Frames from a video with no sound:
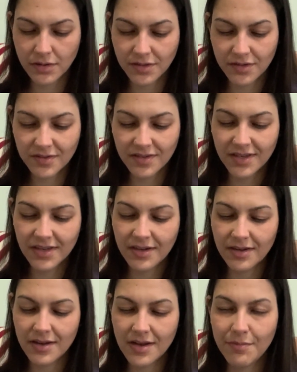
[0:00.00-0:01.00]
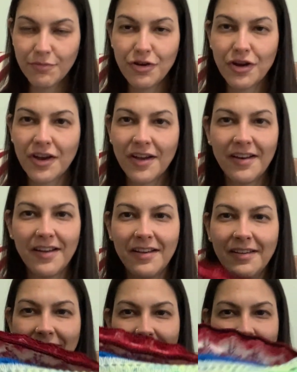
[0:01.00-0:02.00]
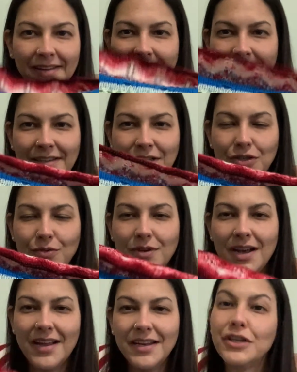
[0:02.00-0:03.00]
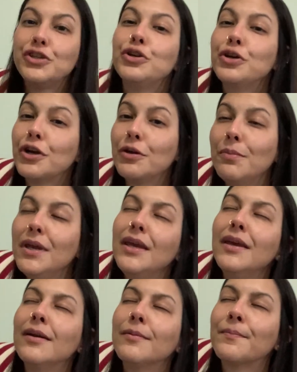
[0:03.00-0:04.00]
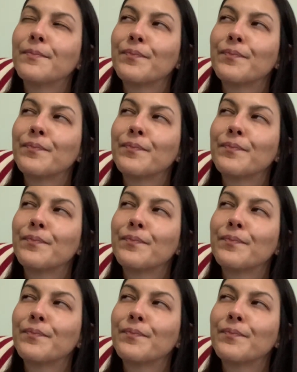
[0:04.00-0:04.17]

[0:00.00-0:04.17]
So I was like, I'm not gonna do that. It took me